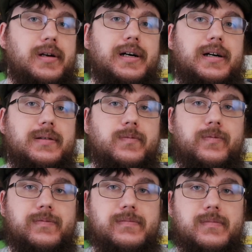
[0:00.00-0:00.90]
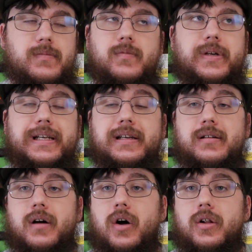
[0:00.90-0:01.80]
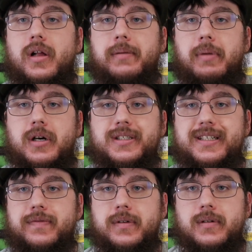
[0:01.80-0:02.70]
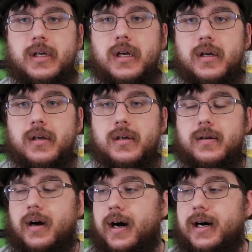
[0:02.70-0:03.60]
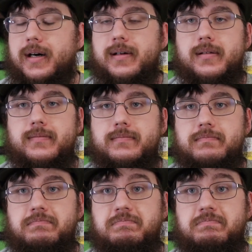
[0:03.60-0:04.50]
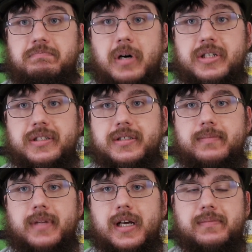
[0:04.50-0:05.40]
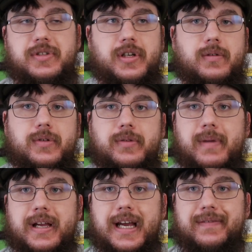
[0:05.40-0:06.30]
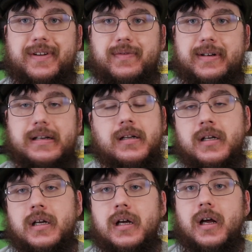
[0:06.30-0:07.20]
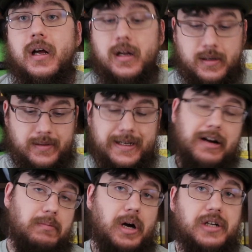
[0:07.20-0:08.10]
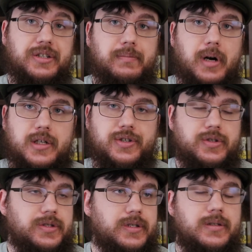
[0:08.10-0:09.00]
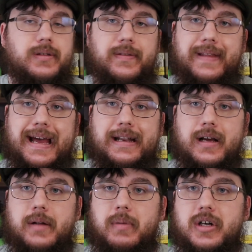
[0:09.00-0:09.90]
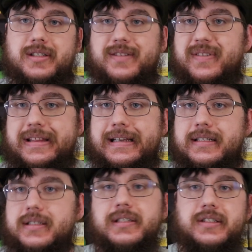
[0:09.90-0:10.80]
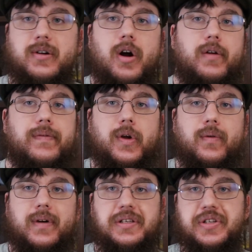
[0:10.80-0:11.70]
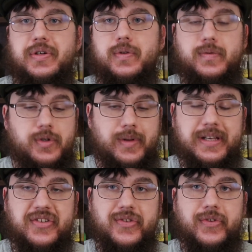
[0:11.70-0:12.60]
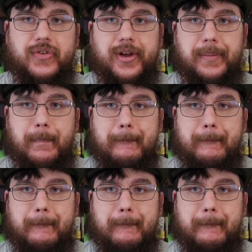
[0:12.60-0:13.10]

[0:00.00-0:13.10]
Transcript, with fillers: Uh, we all unbox different uh, boxes sometimes, so you may have different Cairn Box unboxers that unbox different things, because there are a few of us who do this. So